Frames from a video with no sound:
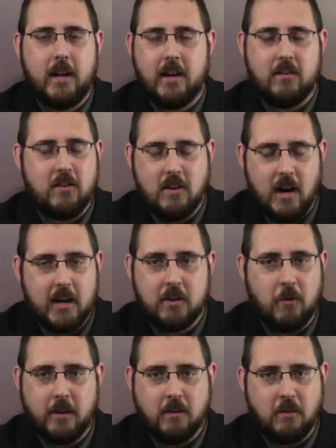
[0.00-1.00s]
It's not
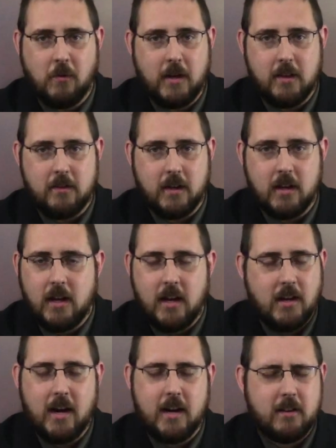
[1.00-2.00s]
going to do anything.
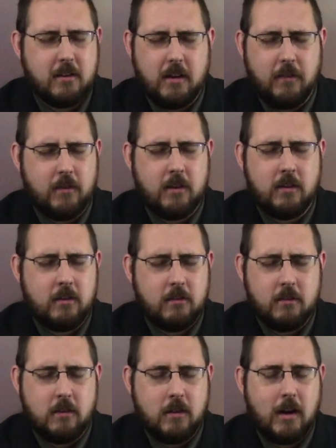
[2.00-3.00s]
Not even
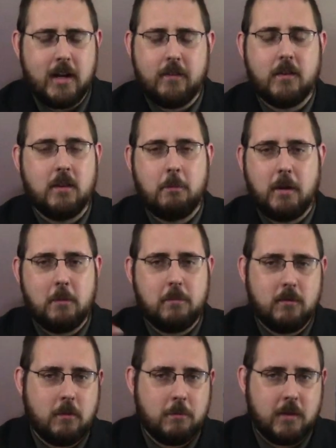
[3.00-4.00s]
the
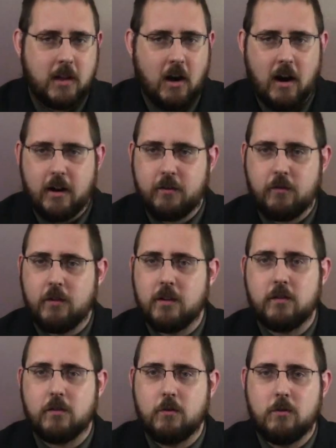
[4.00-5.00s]
people up in the
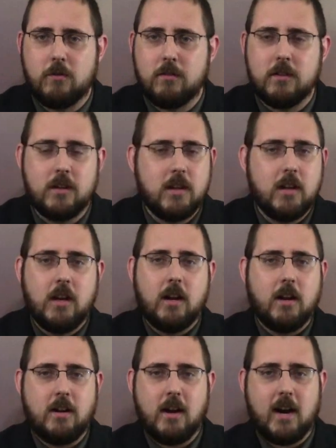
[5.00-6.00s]
Austrian school,
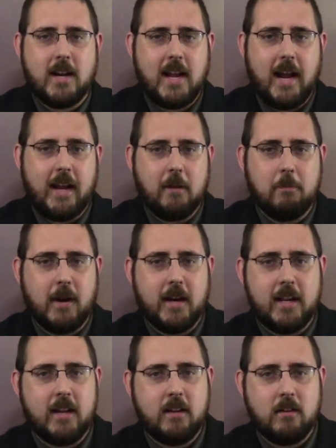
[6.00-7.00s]
not
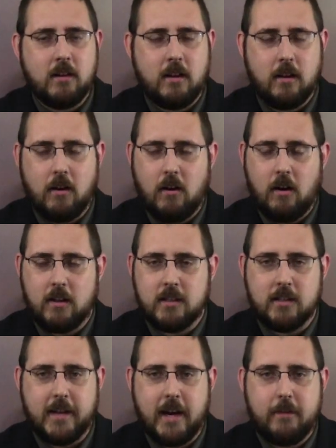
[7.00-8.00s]
anybody on
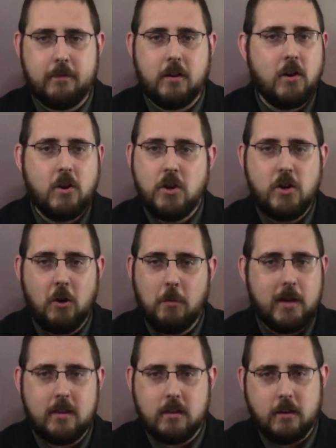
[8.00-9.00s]
the left.
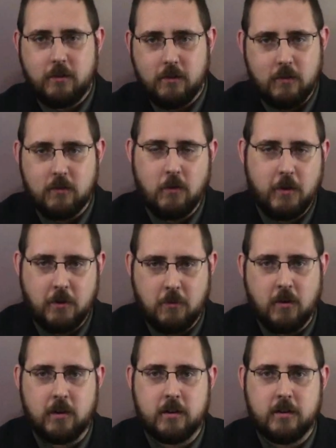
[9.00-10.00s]
Nobody thinks this is going to
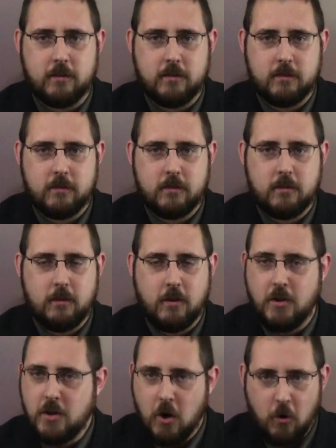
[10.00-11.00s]
work.
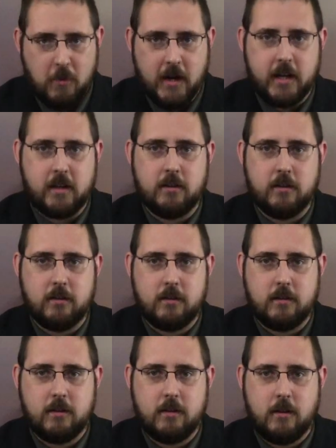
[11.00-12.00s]
Nobody.
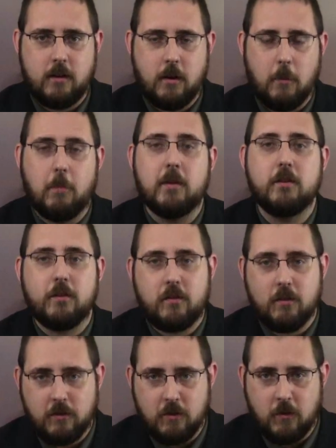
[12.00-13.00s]
But they're
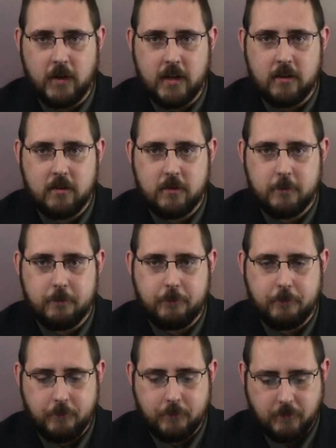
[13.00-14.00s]
still doing
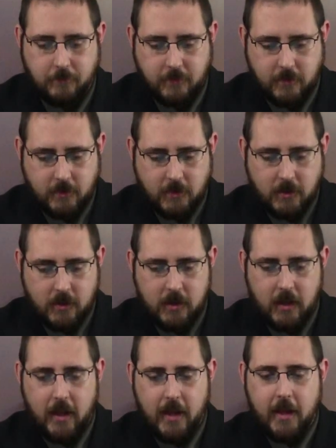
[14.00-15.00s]

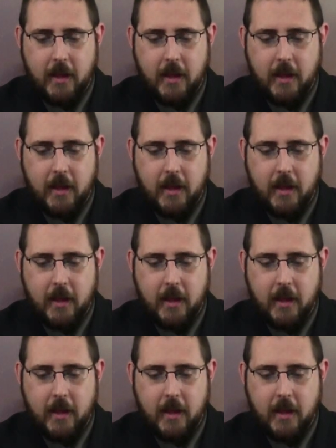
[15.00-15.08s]
it.